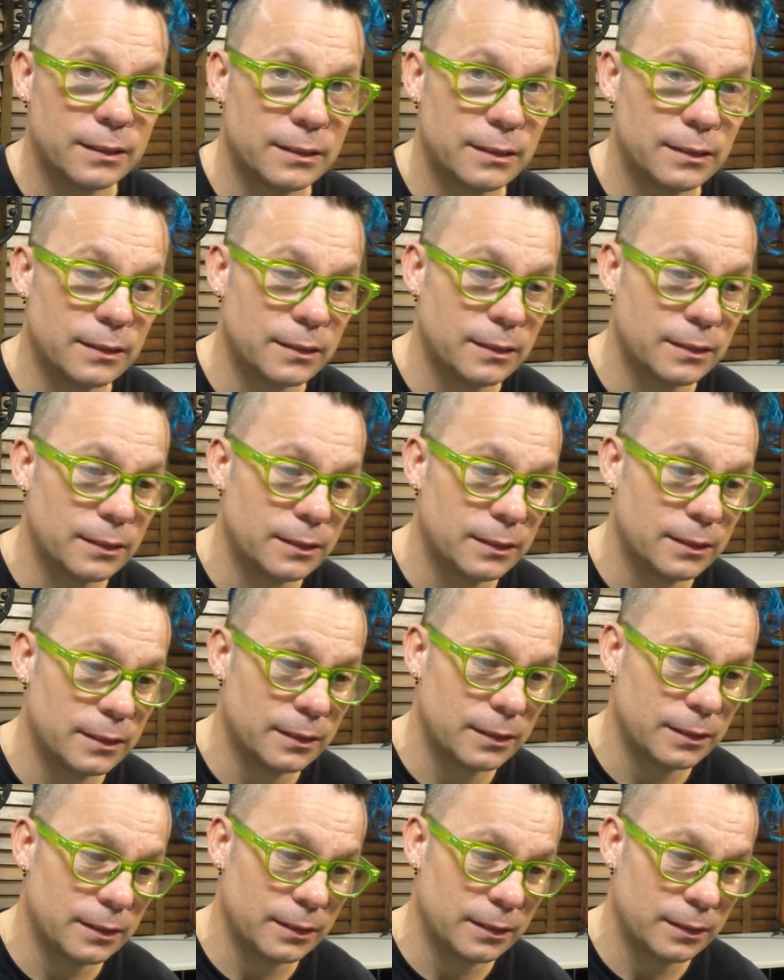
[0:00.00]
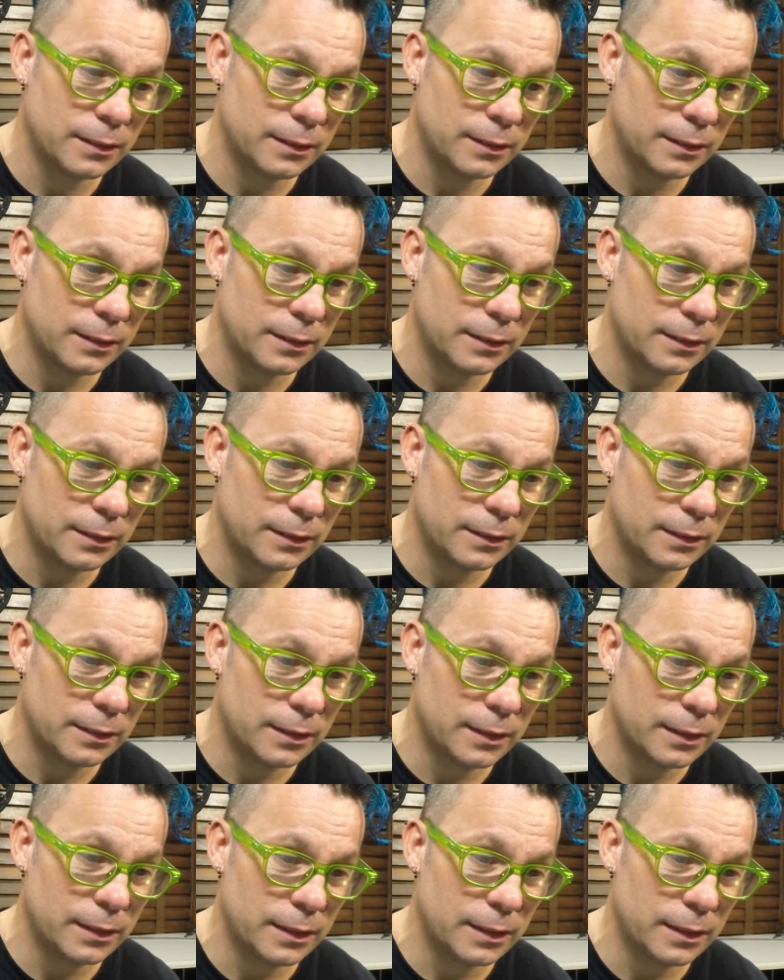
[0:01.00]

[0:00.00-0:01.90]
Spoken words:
No one is speaking in this clip.